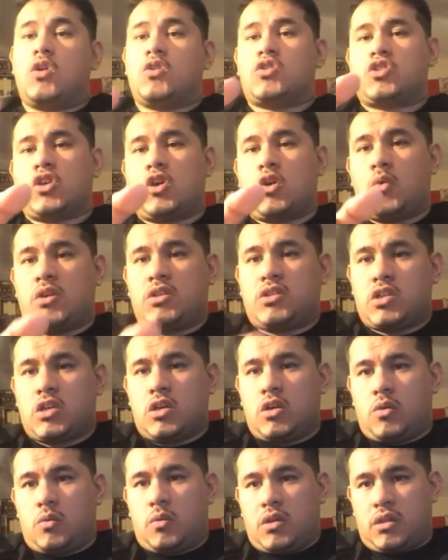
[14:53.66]
so with
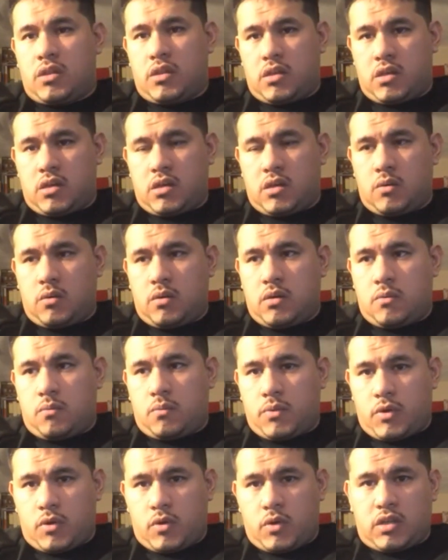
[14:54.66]
Joe, with the uh,
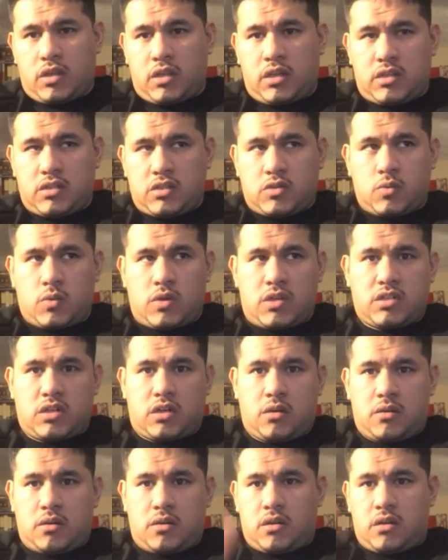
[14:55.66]
real quickly, I just want to
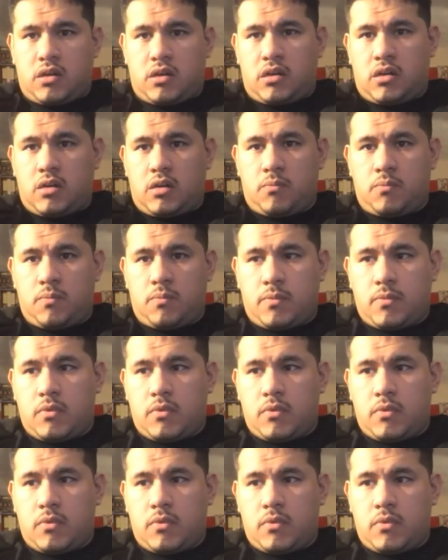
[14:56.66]
talk on um,